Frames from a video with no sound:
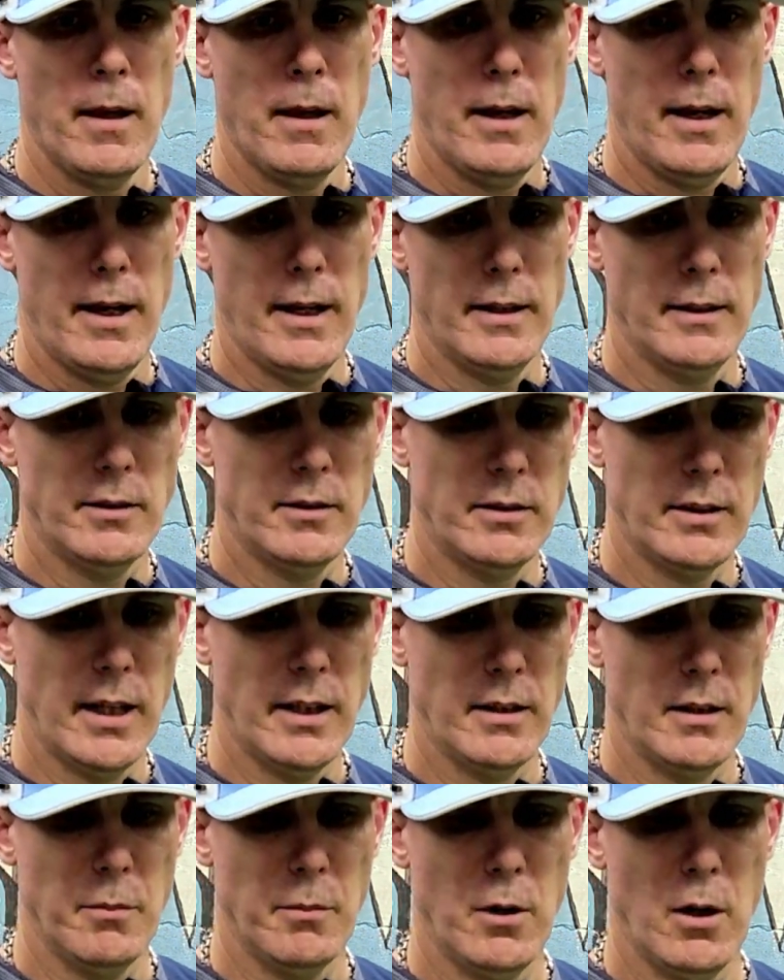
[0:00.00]
and
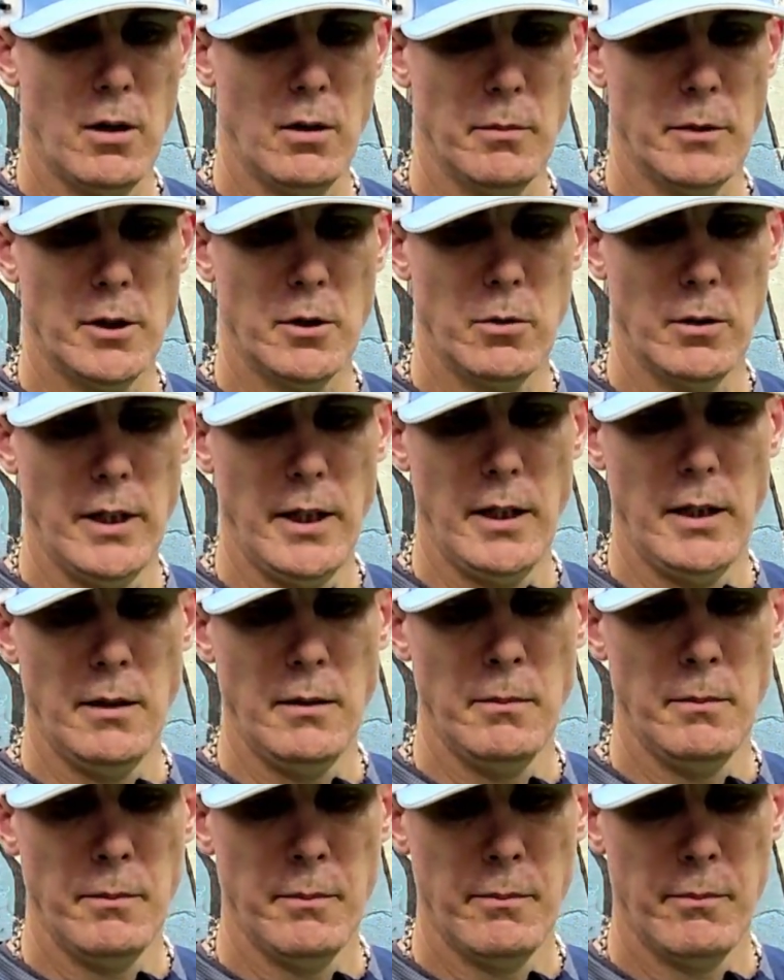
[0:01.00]
set the ball in
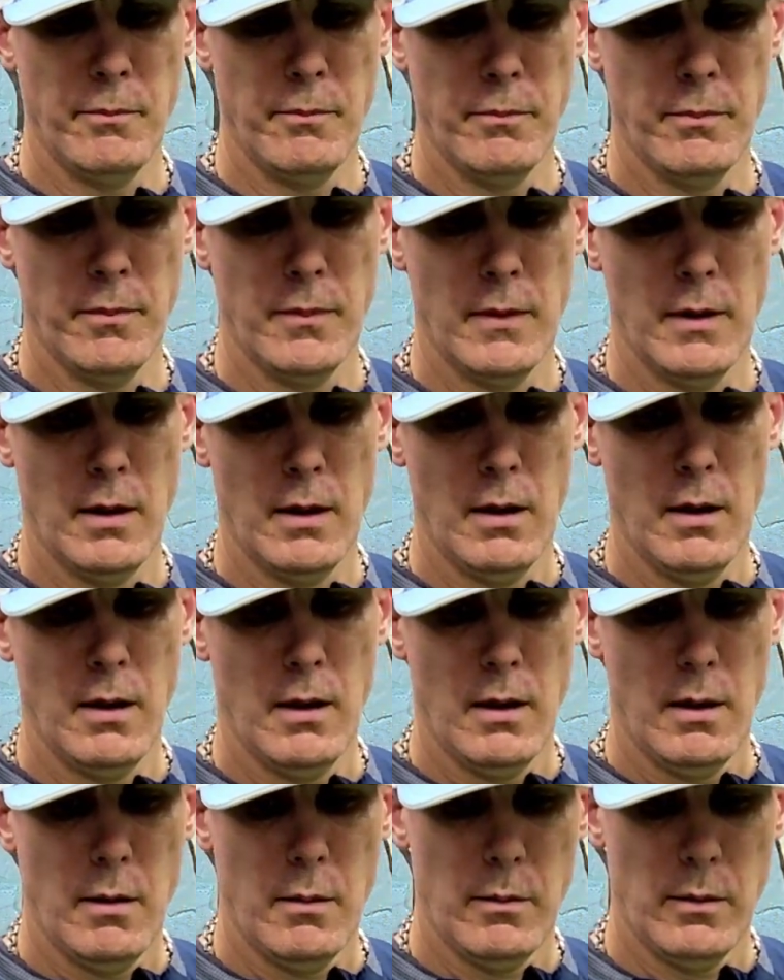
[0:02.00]
between.
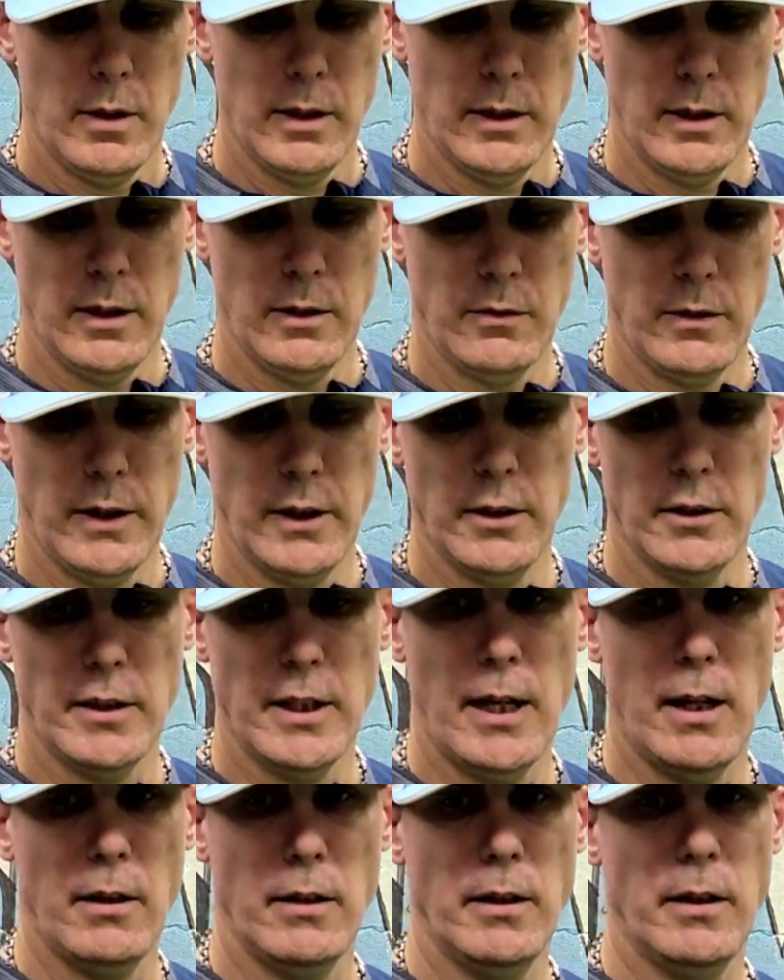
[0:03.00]
Get these fingers
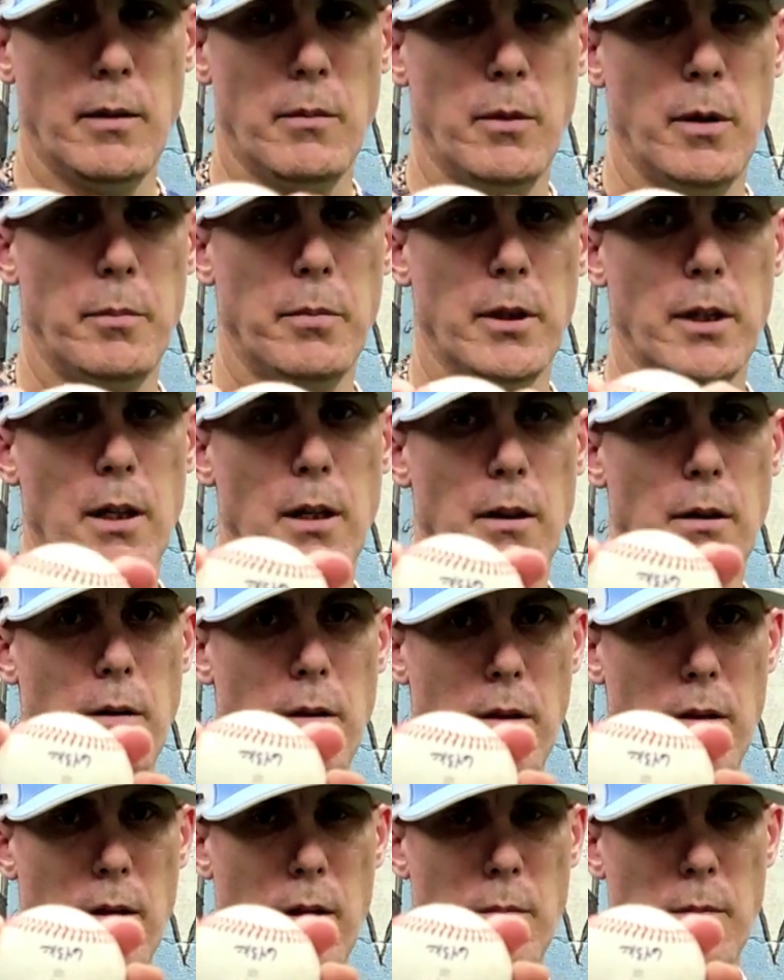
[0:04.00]
out, and then we put our
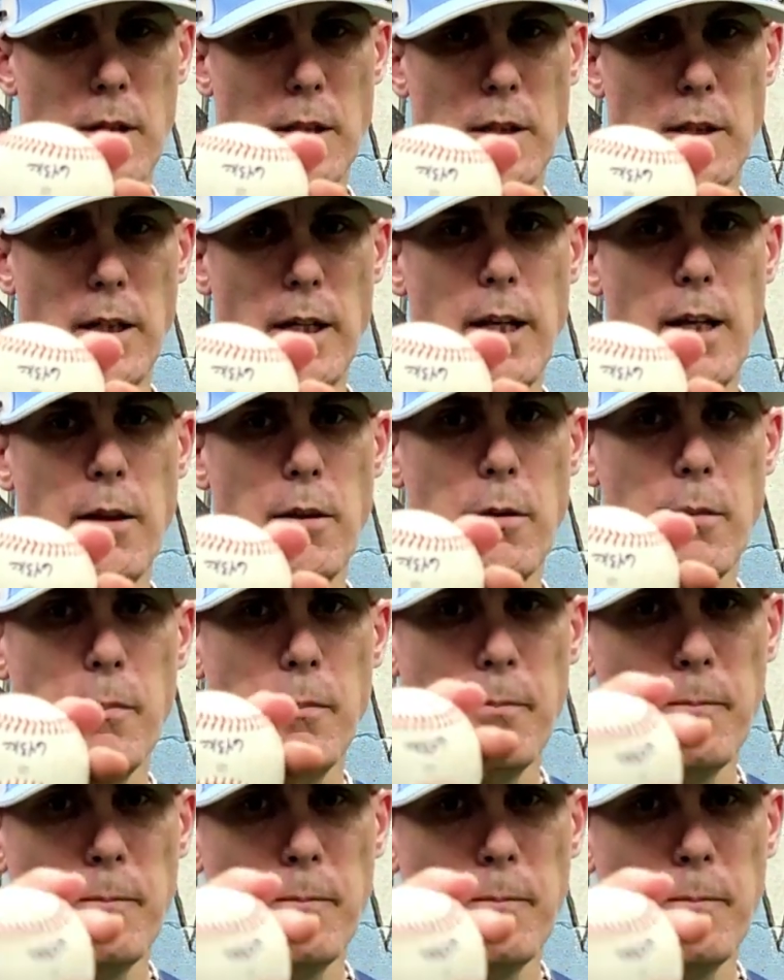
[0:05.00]
thumb underneath.